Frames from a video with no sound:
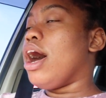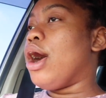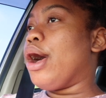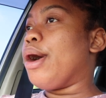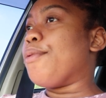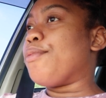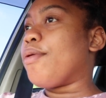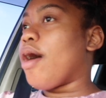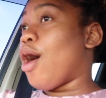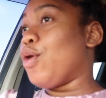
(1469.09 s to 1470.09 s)

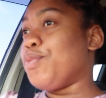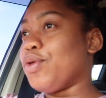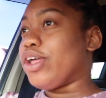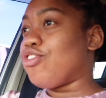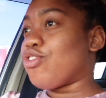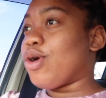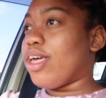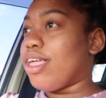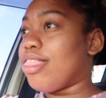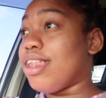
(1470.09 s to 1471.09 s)
I hope you
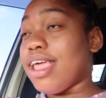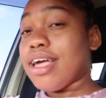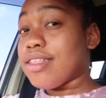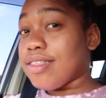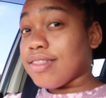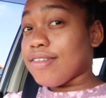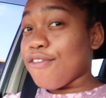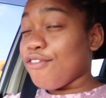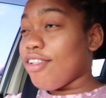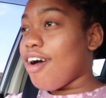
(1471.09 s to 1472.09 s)
enjoy the next
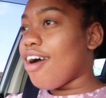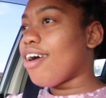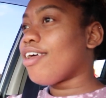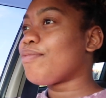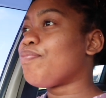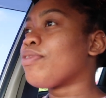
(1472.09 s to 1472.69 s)
vlog.